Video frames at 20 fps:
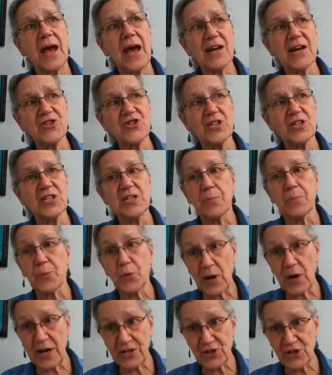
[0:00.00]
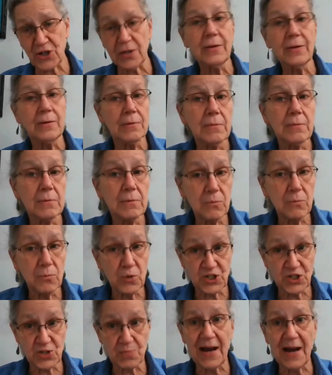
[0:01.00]
actually depression,
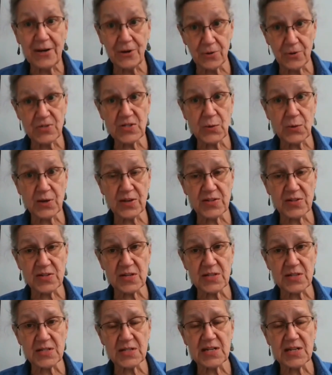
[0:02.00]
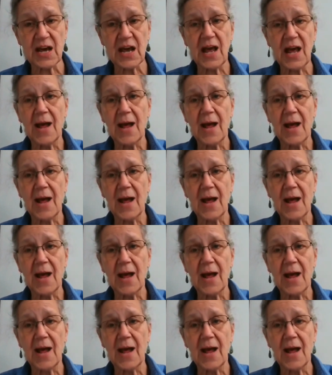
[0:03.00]
which might also exist.